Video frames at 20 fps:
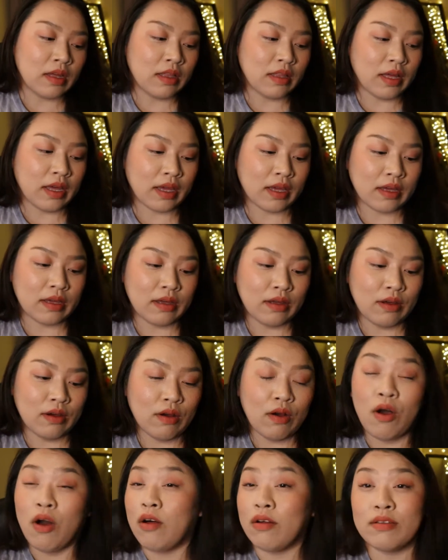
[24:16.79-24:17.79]
like,
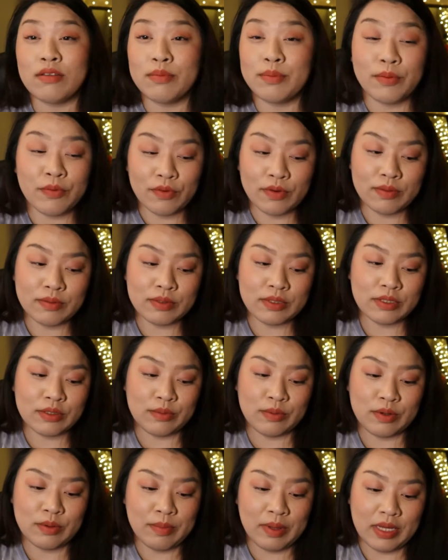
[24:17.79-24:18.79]
all the
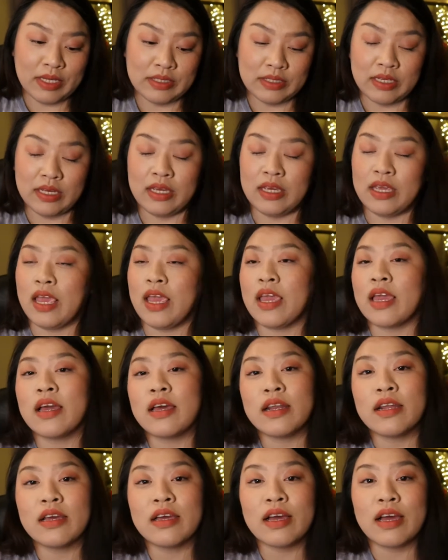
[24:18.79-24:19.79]
performances were amazing,
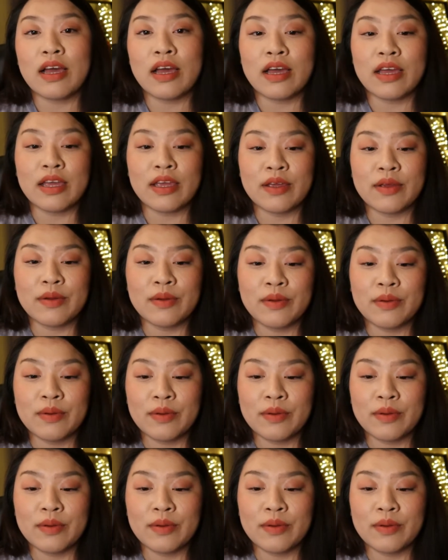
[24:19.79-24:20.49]
and I